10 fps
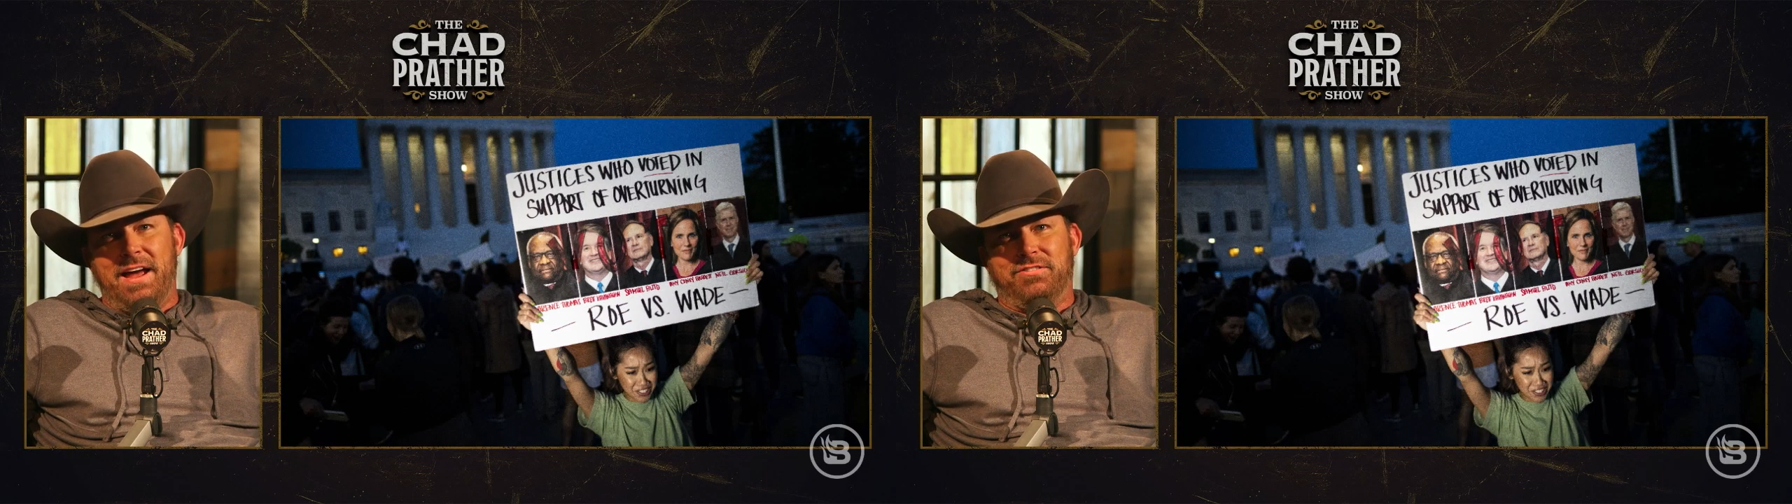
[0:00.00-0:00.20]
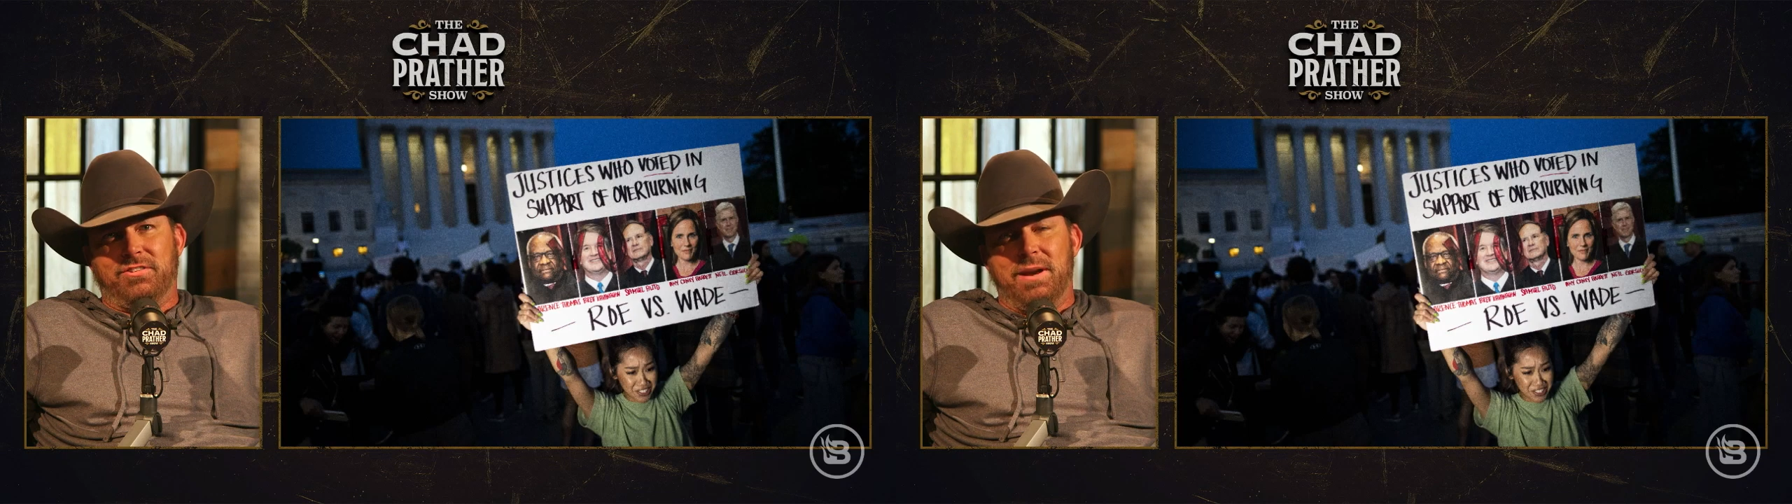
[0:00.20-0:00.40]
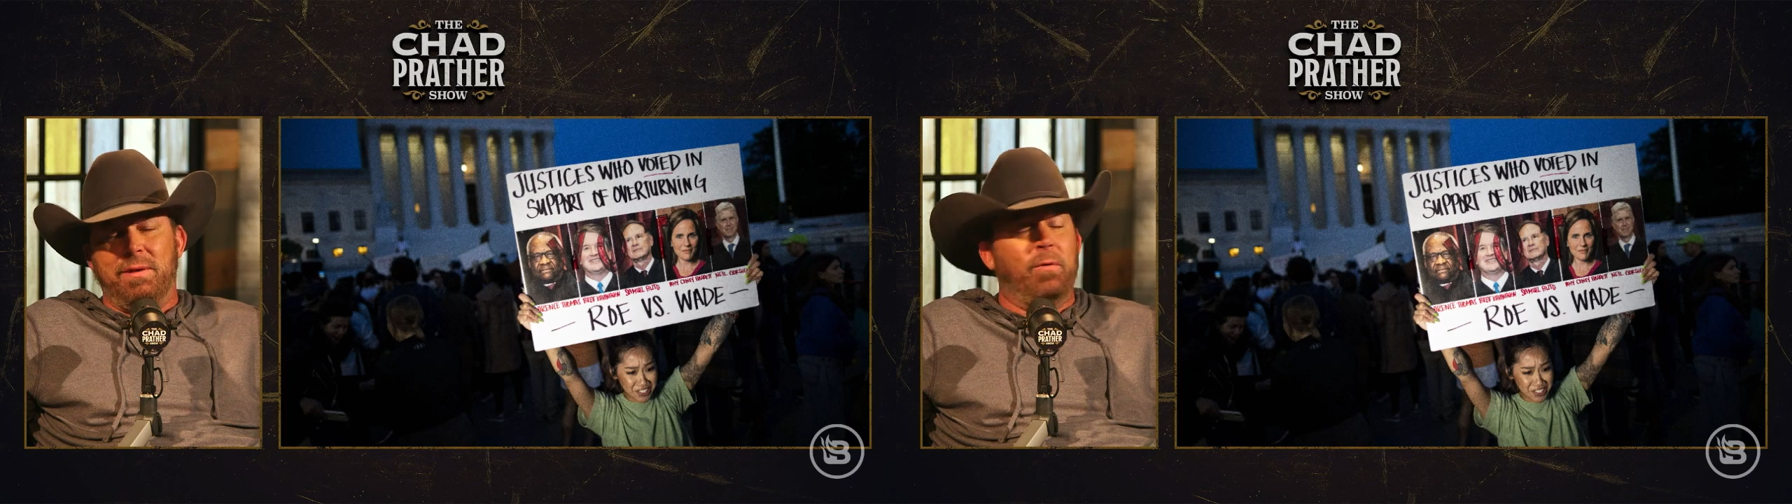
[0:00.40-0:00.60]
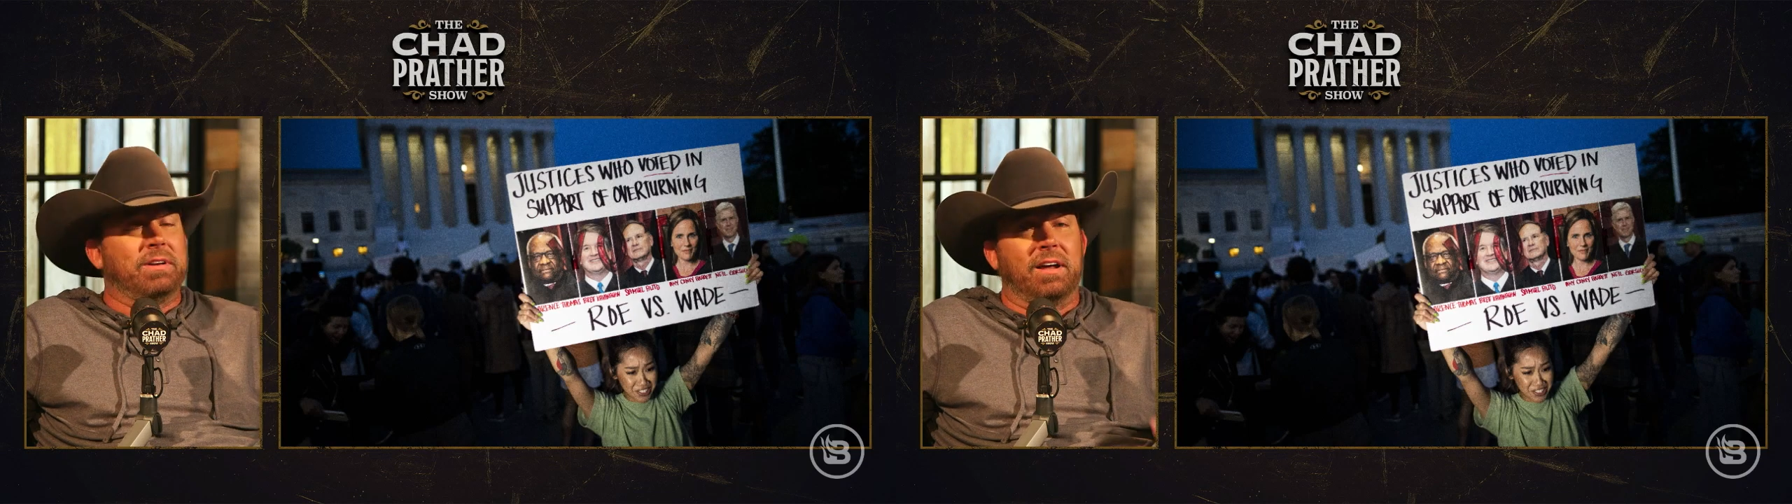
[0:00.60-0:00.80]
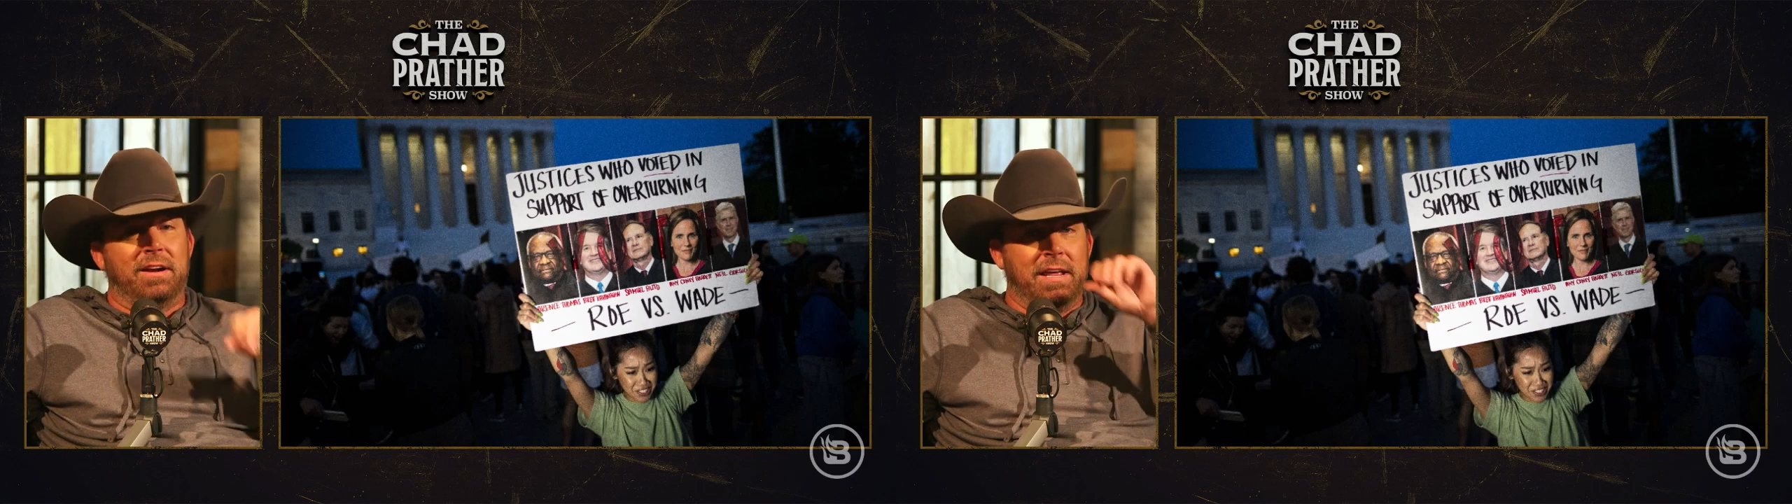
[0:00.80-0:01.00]
ice cream. He
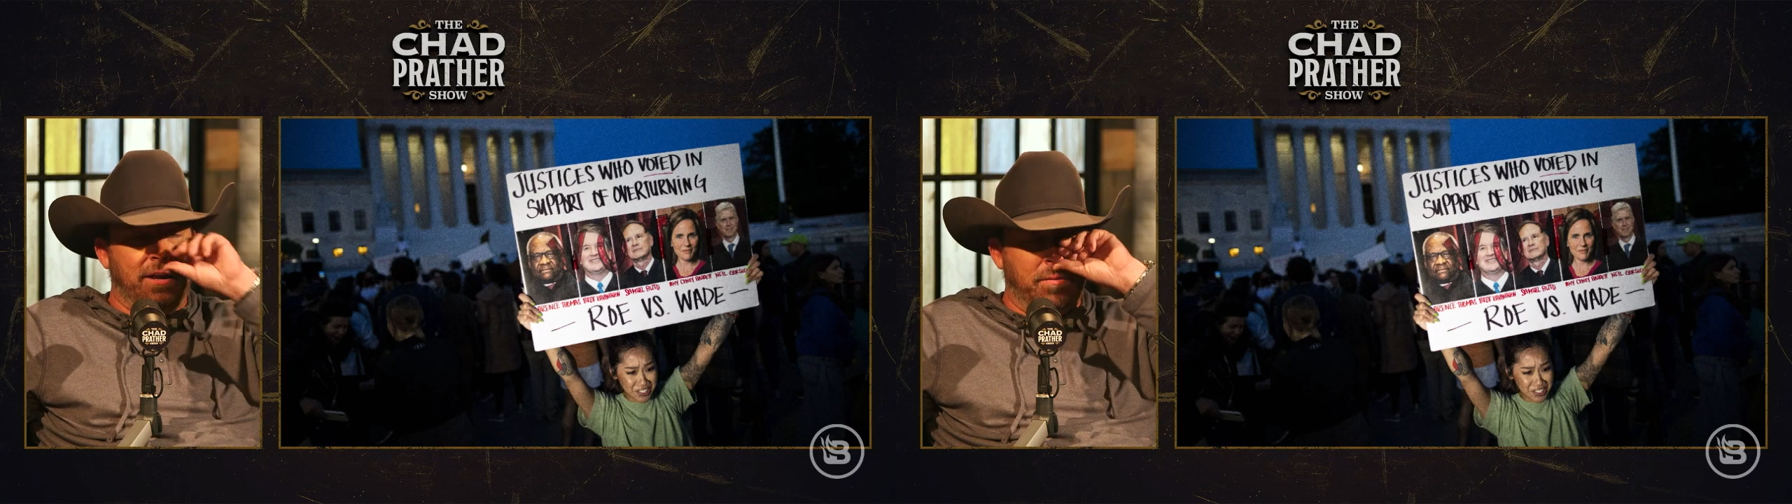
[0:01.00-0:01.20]
wasn't going to need an